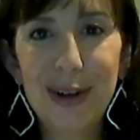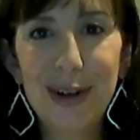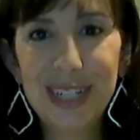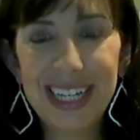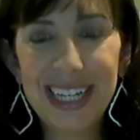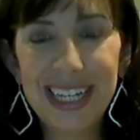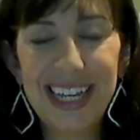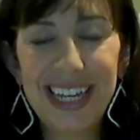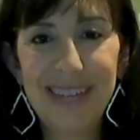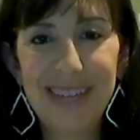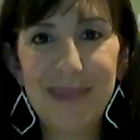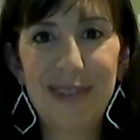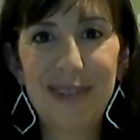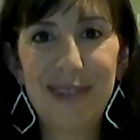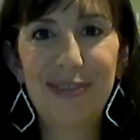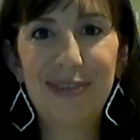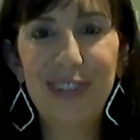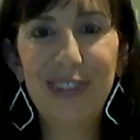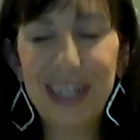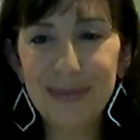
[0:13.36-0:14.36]
Team and
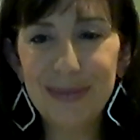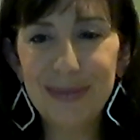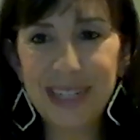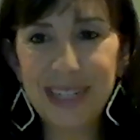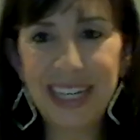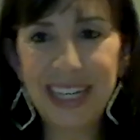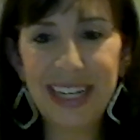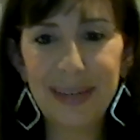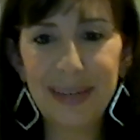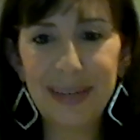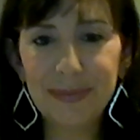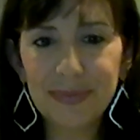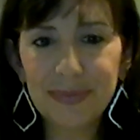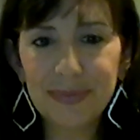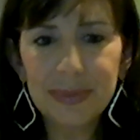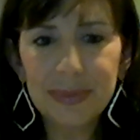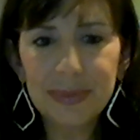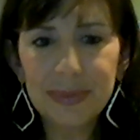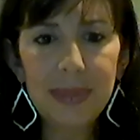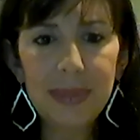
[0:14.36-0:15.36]
Freedom Team.
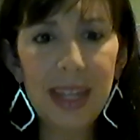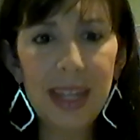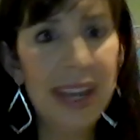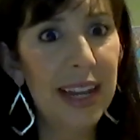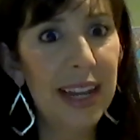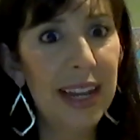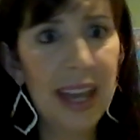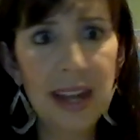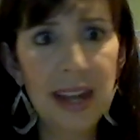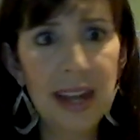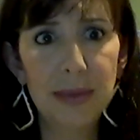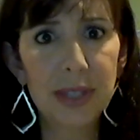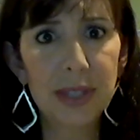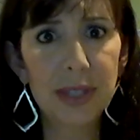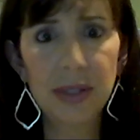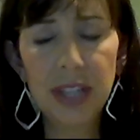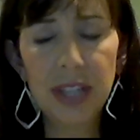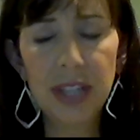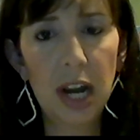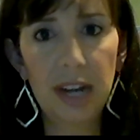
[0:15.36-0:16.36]
And again, I'm so
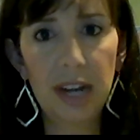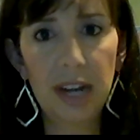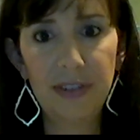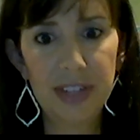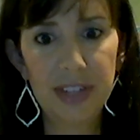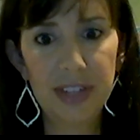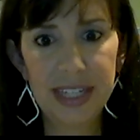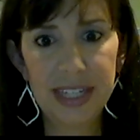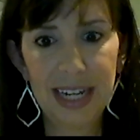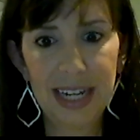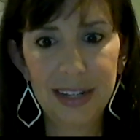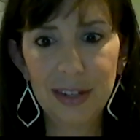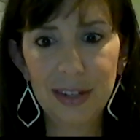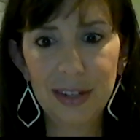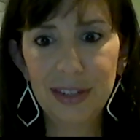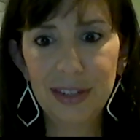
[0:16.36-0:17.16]
sorry for the technical